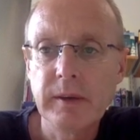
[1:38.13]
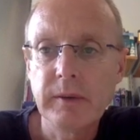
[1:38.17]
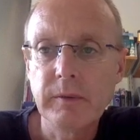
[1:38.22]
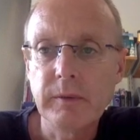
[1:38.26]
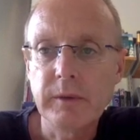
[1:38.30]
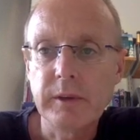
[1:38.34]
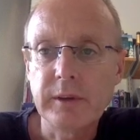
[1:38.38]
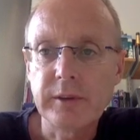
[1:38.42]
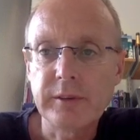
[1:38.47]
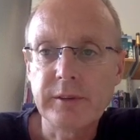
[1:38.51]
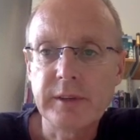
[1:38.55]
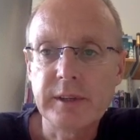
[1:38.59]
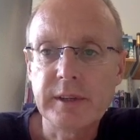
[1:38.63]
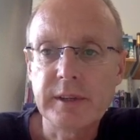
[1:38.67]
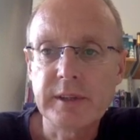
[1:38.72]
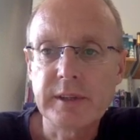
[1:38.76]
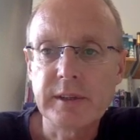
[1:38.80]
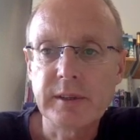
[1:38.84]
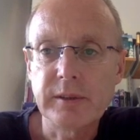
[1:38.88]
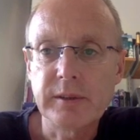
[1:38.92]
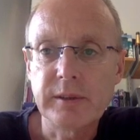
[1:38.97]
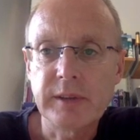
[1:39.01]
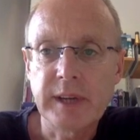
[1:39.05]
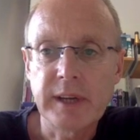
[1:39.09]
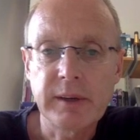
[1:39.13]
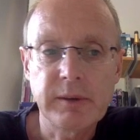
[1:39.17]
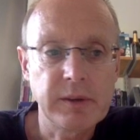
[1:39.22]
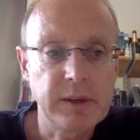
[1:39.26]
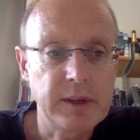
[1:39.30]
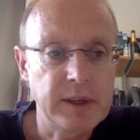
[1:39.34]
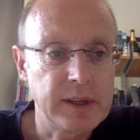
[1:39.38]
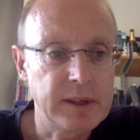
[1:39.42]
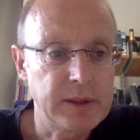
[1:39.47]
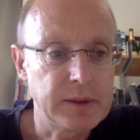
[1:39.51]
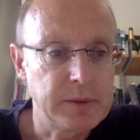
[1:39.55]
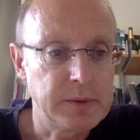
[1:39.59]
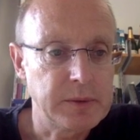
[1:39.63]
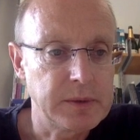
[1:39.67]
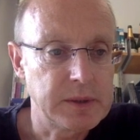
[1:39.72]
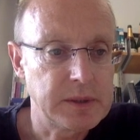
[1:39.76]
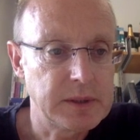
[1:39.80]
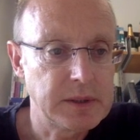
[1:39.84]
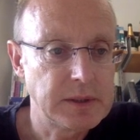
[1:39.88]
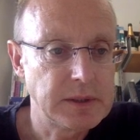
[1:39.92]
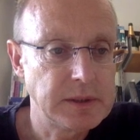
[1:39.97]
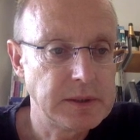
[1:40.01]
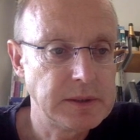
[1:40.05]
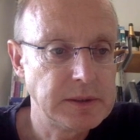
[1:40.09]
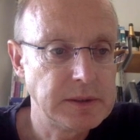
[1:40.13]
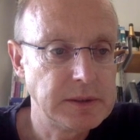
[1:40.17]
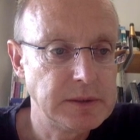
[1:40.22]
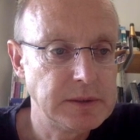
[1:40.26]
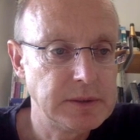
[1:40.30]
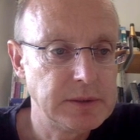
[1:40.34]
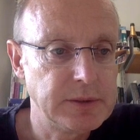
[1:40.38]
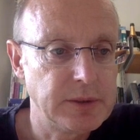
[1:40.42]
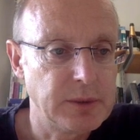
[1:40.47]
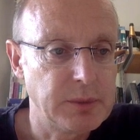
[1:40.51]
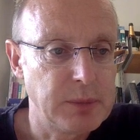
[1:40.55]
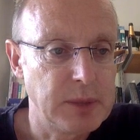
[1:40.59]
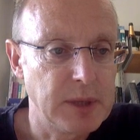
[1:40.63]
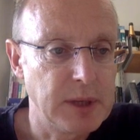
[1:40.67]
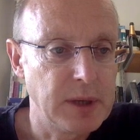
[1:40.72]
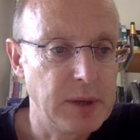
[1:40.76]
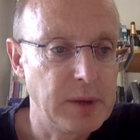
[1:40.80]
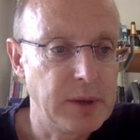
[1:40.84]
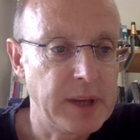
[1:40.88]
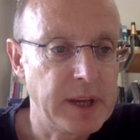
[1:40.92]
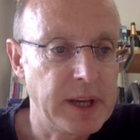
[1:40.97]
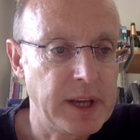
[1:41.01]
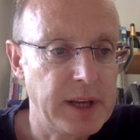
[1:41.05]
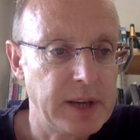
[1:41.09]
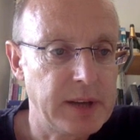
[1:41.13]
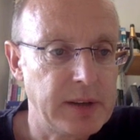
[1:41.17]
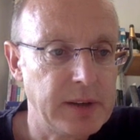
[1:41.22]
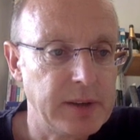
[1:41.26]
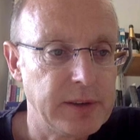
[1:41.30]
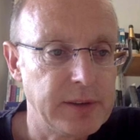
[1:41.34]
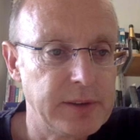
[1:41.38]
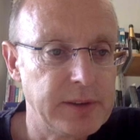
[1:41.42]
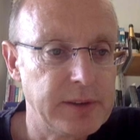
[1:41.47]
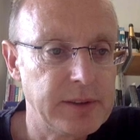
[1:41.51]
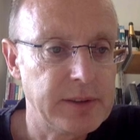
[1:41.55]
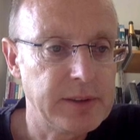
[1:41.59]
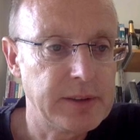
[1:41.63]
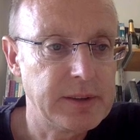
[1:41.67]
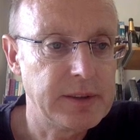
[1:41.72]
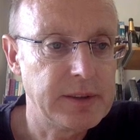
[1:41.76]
We just need to go down now. So below the headers